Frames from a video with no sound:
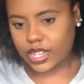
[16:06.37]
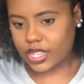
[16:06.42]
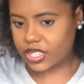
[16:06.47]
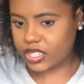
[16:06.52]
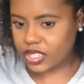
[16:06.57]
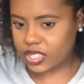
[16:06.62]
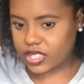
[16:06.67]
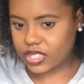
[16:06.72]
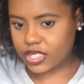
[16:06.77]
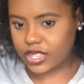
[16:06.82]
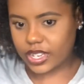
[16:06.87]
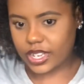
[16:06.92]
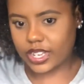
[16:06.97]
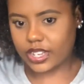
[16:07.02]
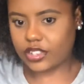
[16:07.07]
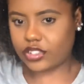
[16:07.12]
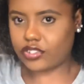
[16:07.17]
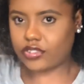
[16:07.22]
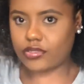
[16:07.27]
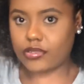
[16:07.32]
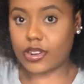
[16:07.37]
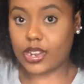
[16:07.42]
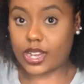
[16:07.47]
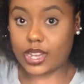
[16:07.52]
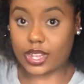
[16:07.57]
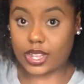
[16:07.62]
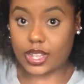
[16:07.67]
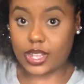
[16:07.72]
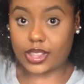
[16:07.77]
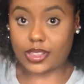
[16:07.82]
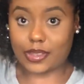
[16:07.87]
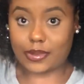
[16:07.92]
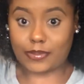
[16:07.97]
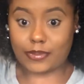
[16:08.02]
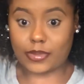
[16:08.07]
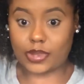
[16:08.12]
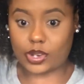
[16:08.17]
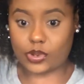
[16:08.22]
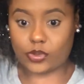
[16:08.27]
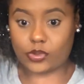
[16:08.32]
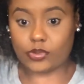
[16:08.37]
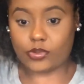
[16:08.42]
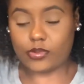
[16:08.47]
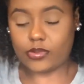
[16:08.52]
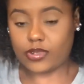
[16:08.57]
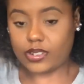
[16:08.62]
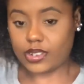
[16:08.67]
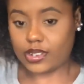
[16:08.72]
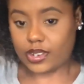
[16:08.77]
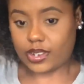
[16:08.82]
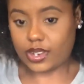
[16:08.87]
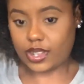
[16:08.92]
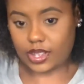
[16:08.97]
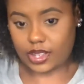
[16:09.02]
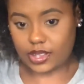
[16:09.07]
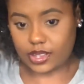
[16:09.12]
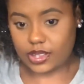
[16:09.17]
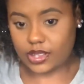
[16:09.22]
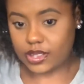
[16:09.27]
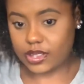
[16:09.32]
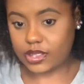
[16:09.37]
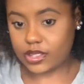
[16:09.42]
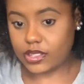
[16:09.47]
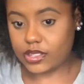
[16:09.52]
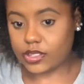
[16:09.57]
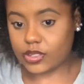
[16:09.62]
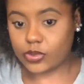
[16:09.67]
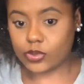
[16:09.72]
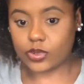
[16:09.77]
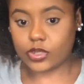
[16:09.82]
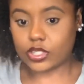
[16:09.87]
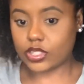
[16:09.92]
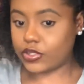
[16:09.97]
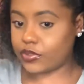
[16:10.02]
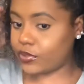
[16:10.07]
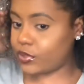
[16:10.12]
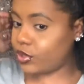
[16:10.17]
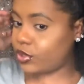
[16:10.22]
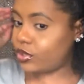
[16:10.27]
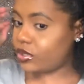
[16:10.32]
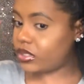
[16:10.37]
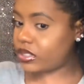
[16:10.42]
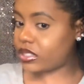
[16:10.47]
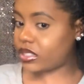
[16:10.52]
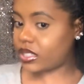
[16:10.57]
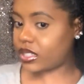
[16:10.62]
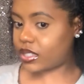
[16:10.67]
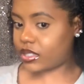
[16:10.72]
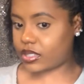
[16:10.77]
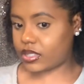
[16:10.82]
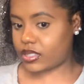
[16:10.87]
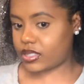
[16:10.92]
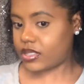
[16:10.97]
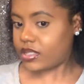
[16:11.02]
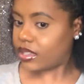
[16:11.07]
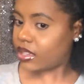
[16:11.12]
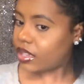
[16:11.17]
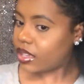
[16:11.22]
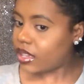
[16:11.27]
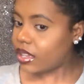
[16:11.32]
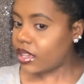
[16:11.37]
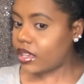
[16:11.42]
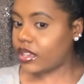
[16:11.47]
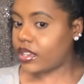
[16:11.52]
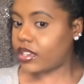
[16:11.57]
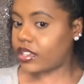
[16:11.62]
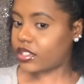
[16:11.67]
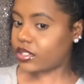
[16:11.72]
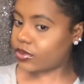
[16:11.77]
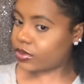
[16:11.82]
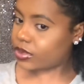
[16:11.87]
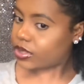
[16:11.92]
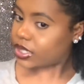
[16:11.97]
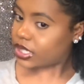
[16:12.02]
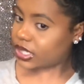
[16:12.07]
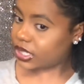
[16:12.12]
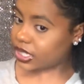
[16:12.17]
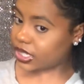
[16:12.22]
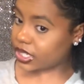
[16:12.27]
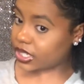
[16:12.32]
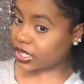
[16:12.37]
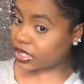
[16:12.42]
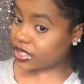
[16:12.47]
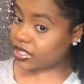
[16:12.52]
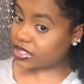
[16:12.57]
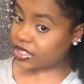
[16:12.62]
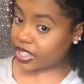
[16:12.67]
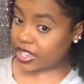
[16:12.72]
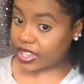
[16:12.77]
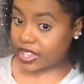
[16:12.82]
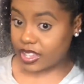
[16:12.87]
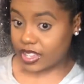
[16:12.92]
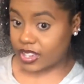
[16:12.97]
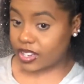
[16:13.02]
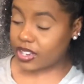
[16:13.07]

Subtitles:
It's just not dry in the middle, like towards the roots, because that's where it's thickest at.